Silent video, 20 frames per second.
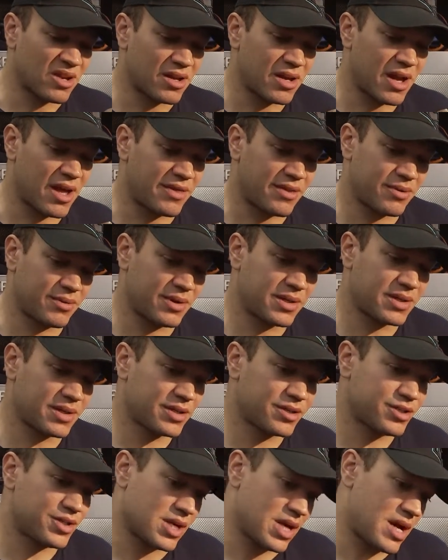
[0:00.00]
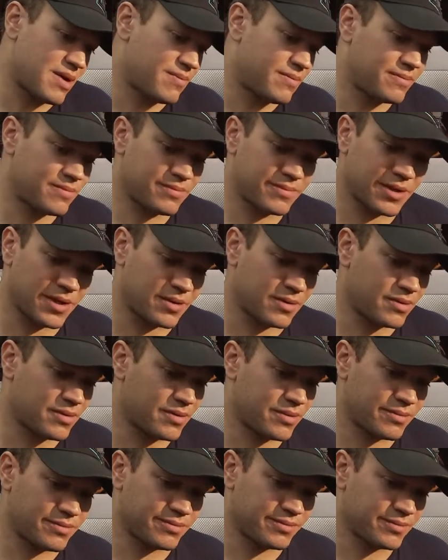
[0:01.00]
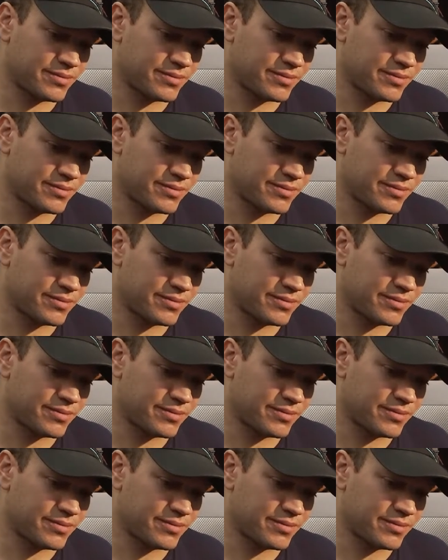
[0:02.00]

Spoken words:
Yeah, I thought we did a good job. You know,